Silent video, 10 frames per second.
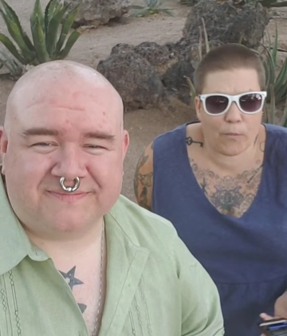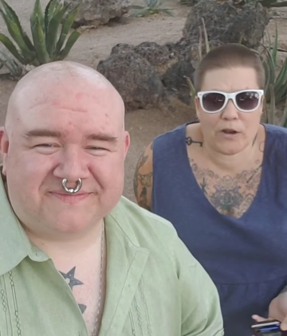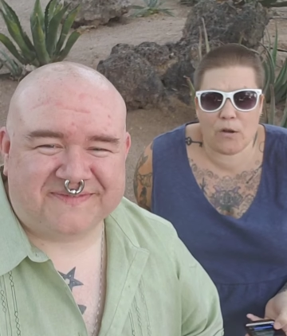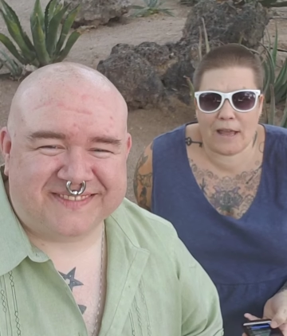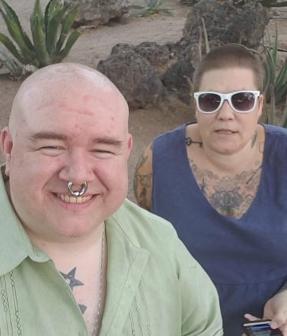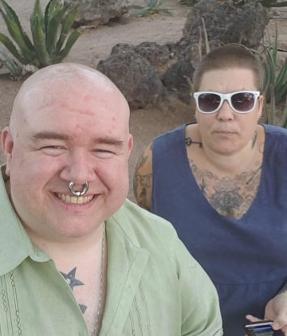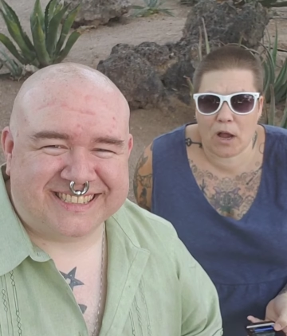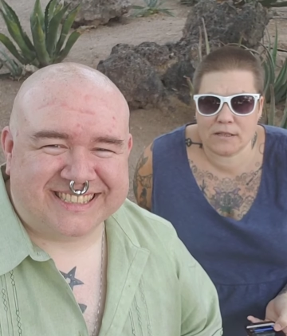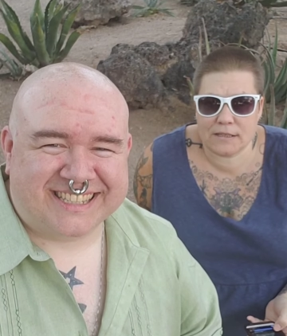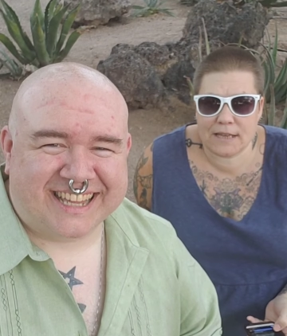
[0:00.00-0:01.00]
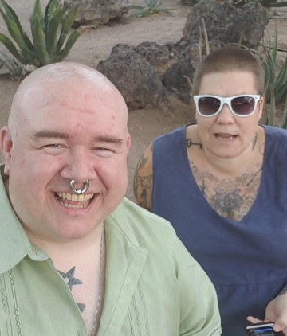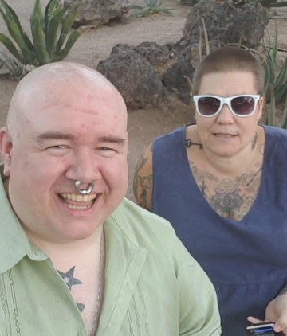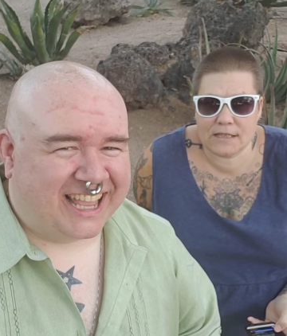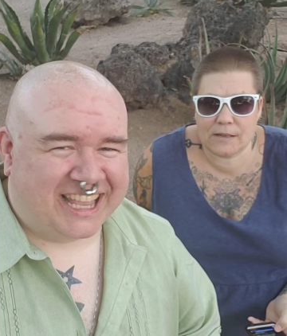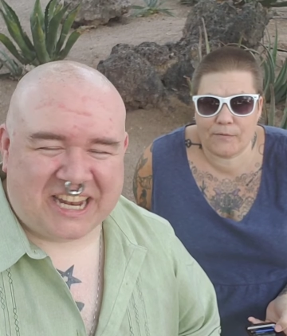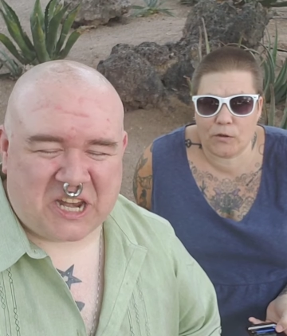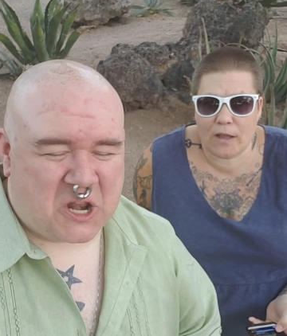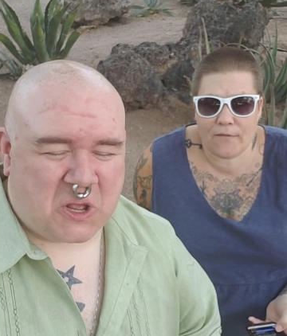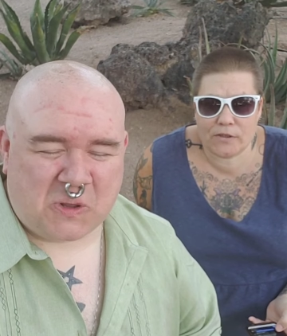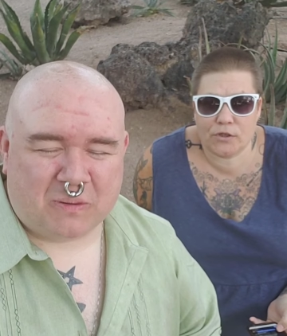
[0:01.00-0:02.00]
Speaker 1: we don't like to proselytize because if you
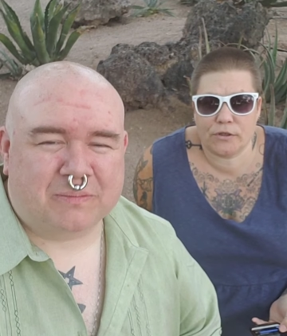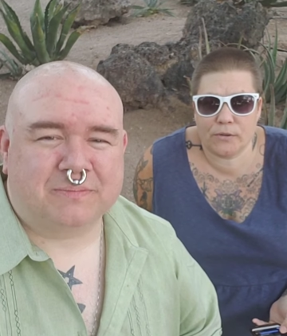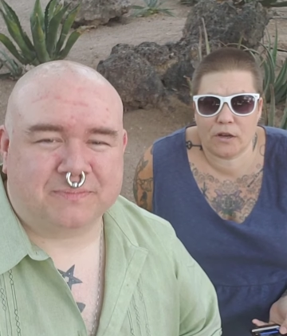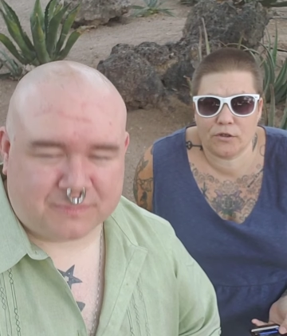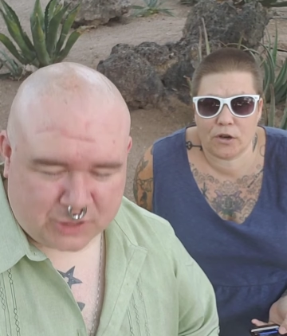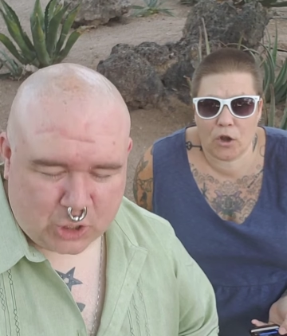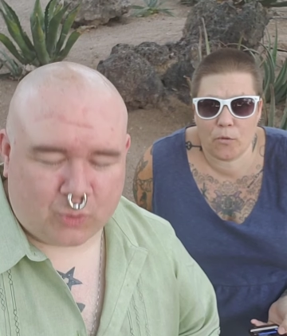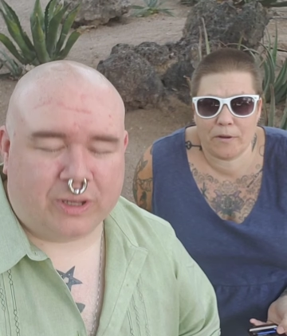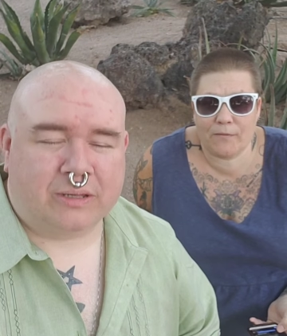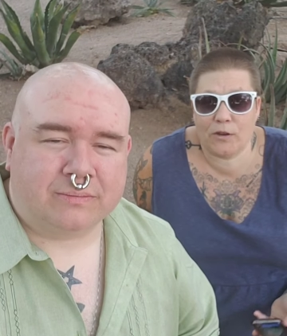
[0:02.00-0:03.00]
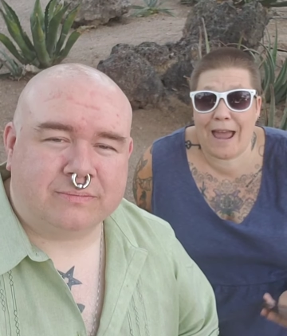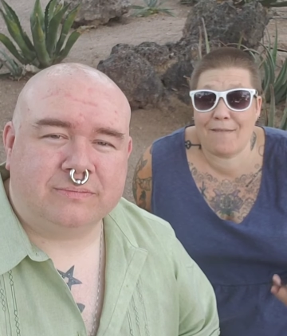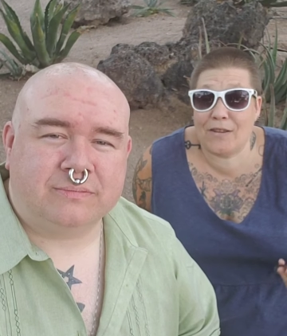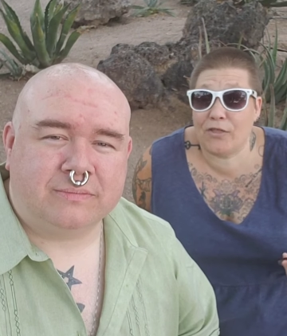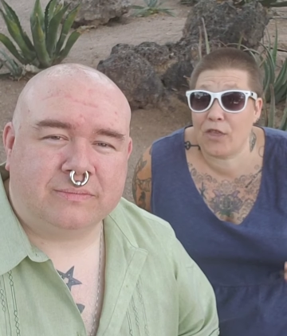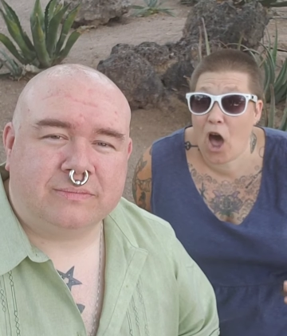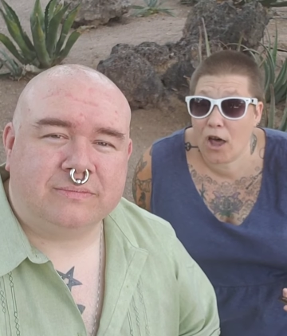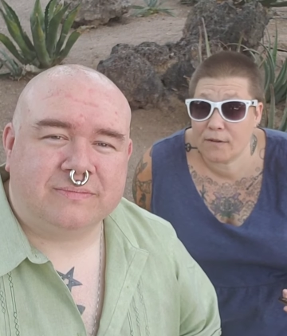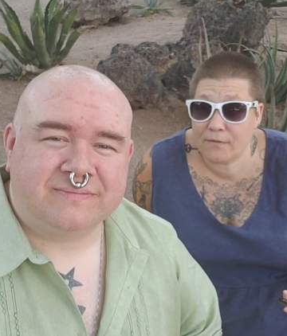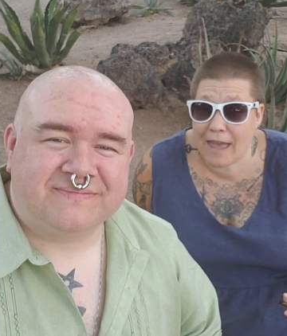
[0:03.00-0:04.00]
love us, you'll do it on your own. But if you haven't thought
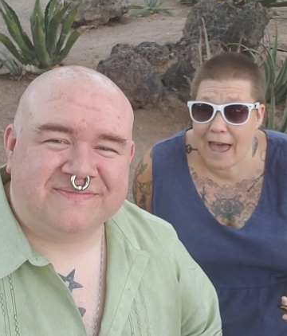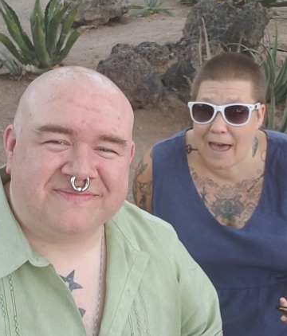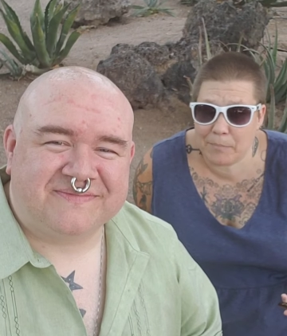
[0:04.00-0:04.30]
of that,